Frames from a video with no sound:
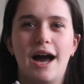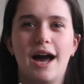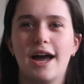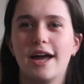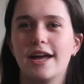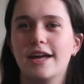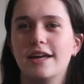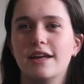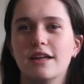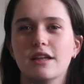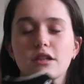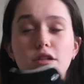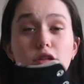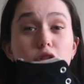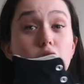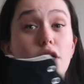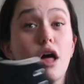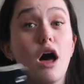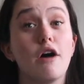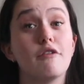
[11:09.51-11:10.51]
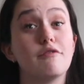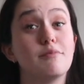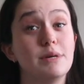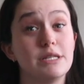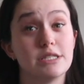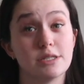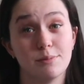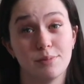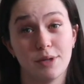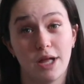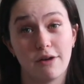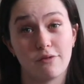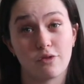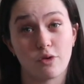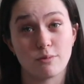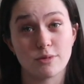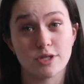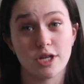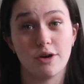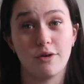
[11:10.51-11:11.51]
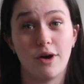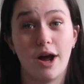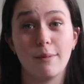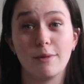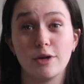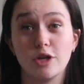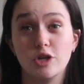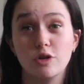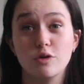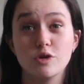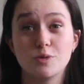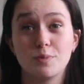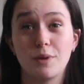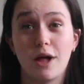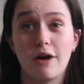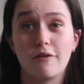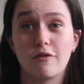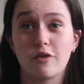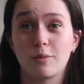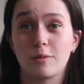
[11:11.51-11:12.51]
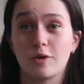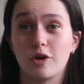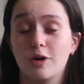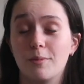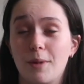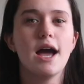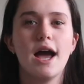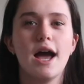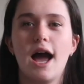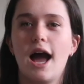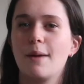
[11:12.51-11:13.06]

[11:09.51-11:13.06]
I love me some platforms though. I'm a huge platform girl.